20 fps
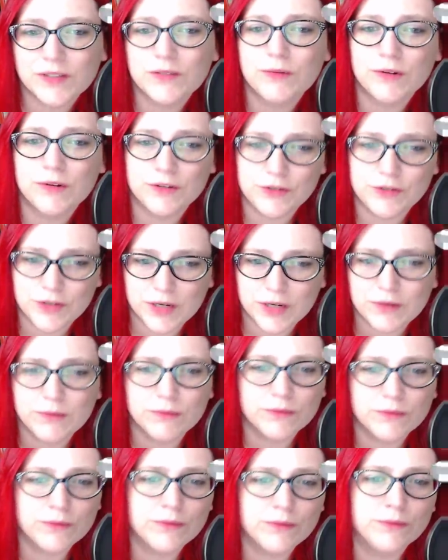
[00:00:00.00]
to our
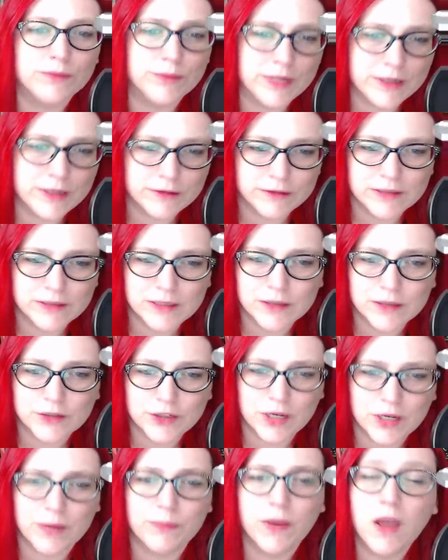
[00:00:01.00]
general
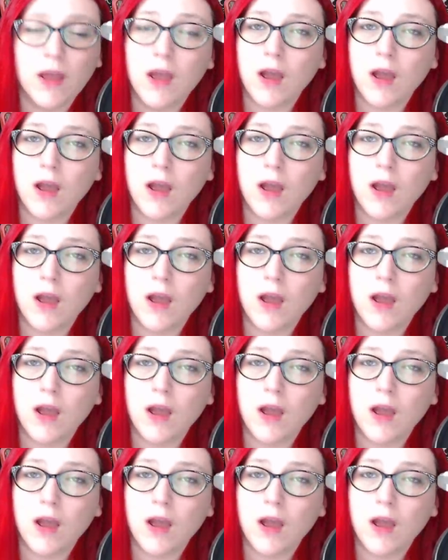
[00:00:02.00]
readership.